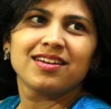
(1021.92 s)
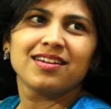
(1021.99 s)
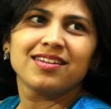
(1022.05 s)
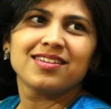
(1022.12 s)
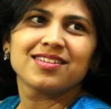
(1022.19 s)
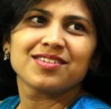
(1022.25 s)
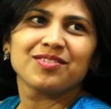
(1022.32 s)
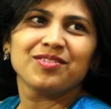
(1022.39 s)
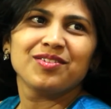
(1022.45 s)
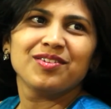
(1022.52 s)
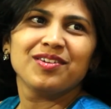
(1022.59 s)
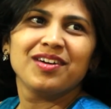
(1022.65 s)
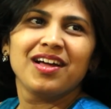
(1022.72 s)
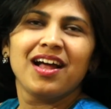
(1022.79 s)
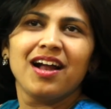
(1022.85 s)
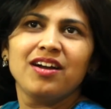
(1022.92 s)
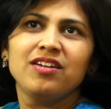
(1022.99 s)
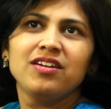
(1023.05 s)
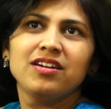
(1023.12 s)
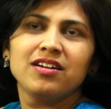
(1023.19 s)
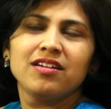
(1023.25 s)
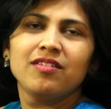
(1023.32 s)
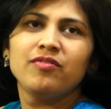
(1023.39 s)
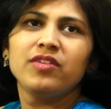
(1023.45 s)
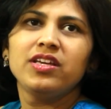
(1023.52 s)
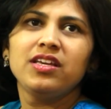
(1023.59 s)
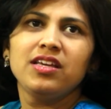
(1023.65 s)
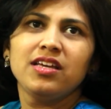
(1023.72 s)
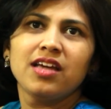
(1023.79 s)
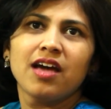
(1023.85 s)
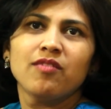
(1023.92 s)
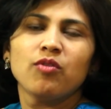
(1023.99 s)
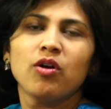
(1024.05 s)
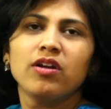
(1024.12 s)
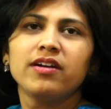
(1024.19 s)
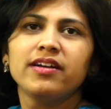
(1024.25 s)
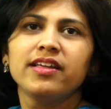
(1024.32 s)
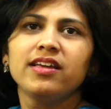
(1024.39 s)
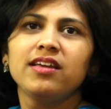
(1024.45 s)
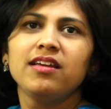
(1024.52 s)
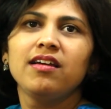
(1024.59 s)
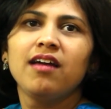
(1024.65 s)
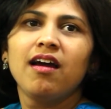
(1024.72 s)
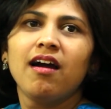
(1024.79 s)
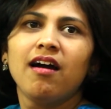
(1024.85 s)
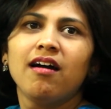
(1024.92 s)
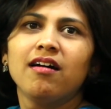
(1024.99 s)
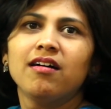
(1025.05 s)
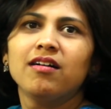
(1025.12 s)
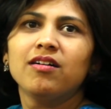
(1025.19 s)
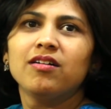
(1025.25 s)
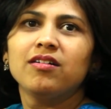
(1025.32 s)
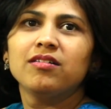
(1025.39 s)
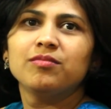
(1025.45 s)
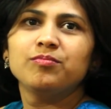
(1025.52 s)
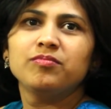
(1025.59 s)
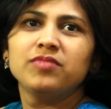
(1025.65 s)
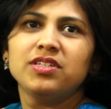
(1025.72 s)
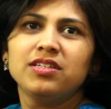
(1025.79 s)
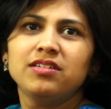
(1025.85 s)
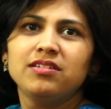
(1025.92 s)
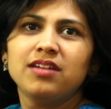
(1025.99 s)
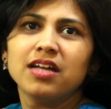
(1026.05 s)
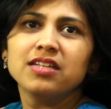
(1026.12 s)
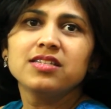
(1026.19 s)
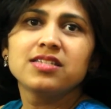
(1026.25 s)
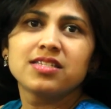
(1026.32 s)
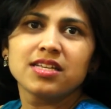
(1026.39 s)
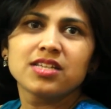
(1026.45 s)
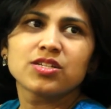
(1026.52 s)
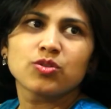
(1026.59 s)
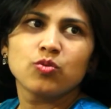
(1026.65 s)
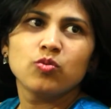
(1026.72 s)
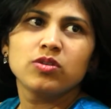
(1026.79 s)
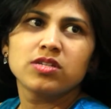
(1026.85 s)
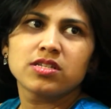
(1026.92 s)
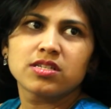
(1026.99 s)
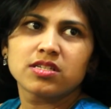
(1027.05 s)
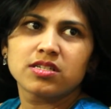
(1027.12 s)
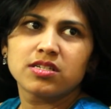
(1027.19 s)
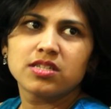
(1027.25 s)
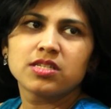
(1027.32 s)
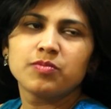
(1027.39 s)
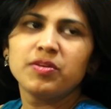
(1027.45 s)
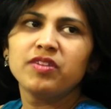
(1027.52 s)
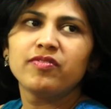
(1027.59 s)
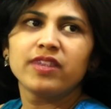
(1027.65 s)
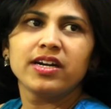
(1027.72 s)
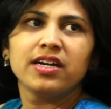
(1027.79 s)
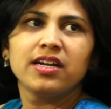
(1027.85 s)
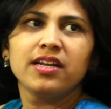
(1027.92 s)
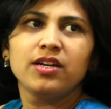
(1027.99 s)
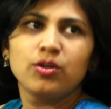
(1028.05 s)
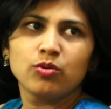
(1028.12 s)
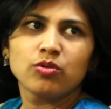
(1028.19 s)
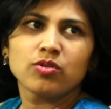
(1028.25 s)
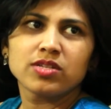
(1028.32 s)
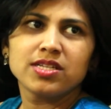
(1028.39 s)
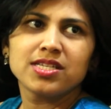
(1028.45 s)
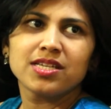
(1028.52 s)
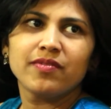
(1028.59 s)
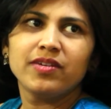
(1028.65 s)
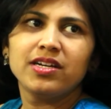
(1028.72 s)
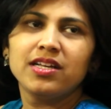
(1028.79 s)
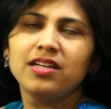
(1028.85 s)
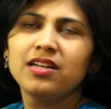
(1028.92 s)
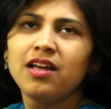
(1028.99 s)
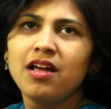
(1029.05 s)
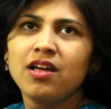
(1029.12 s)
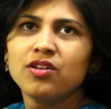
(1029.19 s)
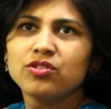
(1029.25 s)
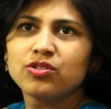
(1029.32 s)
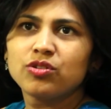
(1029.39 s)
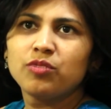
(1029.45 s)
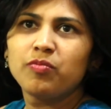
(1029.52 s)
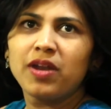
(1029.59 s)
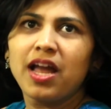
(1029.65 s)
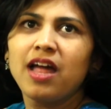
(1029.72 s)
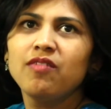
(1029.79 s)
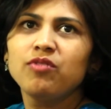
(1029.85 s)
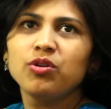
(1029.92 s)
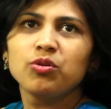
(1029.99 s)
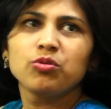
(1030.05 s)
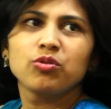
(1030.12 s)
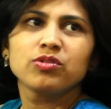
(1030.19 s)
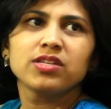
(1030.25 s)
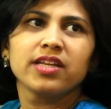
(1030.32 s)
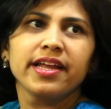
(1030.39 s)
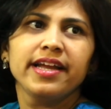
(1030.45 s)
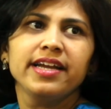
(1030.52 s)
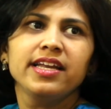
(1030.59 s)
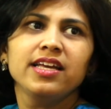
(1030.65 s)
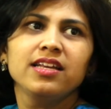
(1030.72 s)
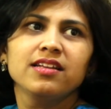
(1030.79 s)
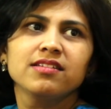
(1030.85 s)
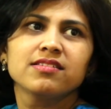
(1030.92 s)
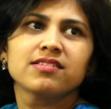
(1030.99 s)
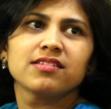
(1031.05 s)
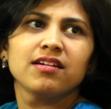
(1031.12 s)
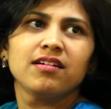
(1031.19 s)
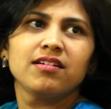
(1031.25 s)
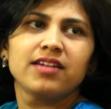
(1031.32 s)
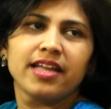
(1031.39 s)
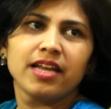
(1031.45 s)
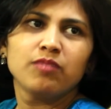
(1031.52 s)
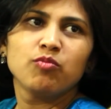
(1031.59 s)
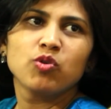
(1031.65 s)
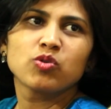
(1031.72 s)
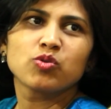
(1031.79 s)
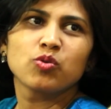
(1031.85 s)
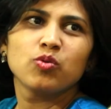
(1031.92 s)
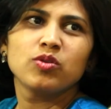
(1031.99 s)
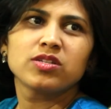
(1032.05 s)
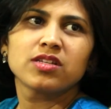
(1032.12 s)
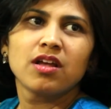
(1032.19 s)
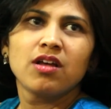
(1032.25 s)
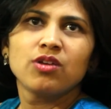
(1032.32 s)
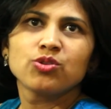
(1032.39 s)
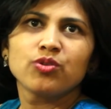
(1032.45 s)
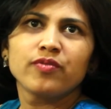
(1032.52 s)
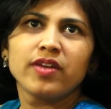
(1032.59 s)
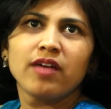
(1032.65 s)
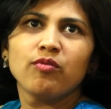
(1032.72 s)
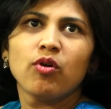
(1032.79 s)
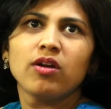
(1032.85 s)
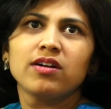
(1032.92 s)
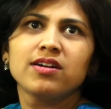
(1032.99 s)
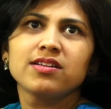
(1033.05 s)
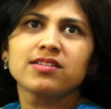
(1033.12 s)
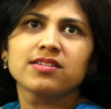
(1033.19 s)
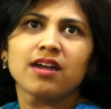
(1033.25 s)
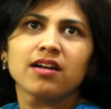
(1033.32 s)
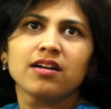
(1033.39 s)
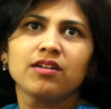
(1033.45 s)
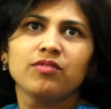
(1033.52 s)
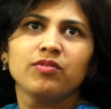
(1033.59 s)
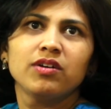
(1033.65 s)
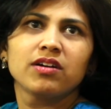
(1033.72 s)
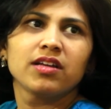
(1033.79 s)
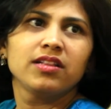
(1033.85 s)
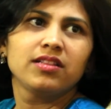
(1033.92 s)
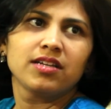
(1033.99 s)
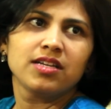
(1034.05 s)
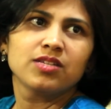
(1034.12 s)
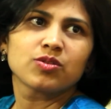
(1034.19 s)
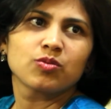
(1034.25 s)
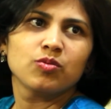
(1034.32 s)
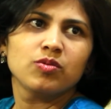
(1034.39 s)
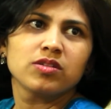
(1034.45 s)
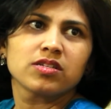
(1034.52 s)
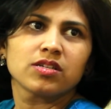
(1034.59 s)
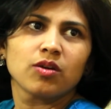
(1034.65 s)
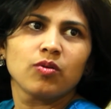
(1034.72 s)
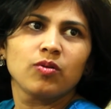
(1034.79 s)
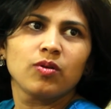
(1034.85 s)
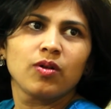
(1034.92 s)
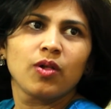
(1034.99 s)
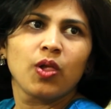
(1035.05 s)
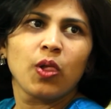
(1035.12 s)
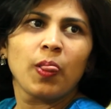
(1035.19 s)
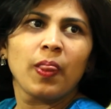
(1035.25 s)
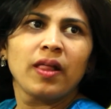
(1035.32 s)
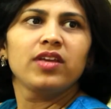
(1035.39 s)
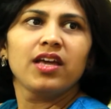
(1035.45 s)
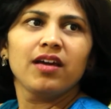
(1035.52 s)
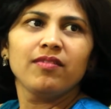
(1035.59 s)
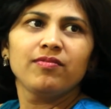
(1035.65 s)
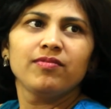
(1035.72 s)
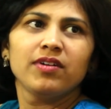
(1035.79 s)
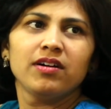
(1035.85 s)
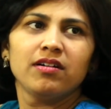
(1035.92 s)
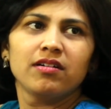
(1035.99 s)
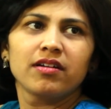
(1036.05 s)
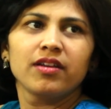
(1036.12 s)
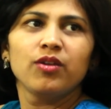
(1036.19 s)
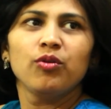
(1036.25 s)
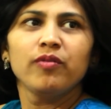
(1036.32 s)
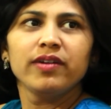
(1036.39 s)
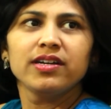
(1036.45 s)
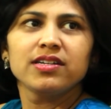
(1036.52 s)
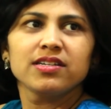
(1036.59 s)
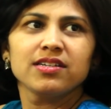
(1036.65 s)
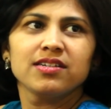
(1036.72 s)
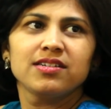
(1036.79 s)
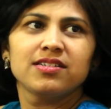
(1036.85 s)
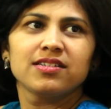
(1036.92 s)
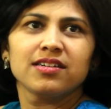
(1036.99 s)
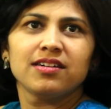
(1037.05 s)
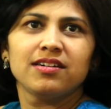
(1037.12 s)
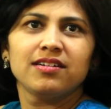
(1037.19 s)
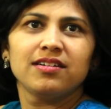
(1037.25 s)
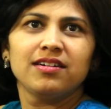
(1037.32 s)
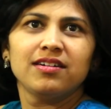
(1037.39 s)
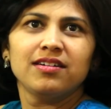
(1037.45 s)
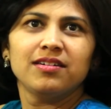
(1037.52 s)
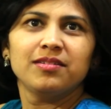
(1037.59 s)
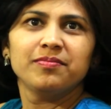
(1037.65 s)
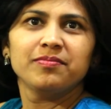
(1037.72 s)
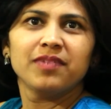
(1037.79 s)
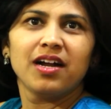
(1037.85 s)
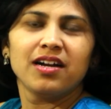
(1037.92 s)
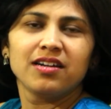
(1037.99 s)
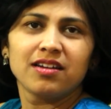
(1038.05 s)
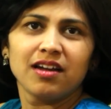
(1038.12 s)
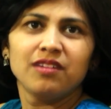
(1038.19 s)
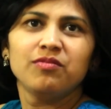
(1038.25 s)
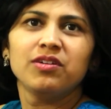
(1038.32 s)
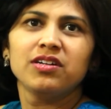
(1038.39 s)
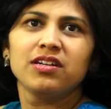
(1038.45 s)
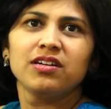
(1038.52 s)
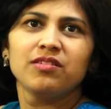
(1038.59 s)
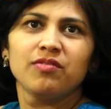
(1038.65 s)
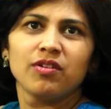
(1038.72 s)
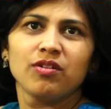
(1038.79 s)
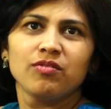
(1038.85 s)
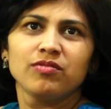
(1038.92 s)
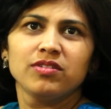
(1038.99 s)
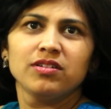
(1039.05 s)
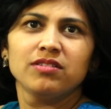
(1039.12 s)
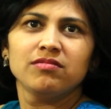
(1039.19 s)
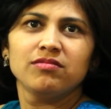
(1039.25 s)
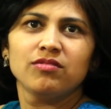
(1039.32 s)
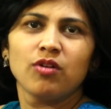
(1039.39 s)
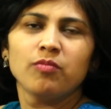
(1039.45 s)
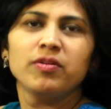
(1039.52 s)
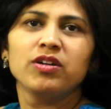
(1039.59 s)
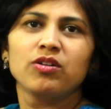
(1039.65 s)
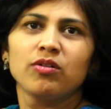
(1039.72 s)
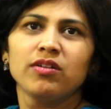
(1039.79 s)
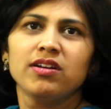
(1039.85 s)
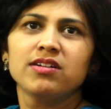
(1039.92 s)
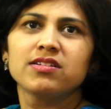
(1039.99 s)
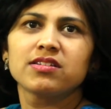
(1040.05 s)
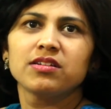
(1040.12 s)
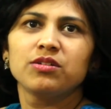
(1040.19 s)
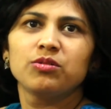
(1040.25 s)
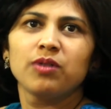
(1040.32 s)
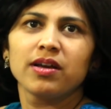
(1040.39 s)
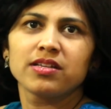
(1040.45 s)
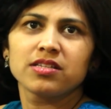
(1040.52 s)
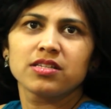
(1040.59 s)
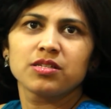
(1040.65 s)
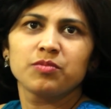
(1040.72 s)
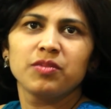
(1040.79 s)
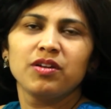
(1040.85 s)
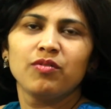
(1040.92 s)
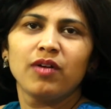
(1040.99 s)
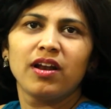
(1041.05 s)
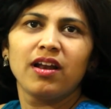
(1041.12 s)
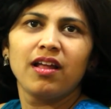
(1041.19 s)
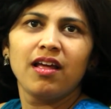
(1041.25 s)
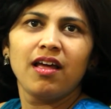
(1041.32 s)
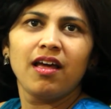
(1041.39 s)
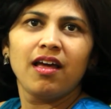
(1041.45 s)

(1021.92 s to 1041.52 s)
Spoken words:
right? So, and we have already done 6 schools disabled friendly in 2017. So the plan for 2018 is 10 more schools. So we have already started work in 3 schools now. We have renovated and converted one of the normal toilets into accessible one.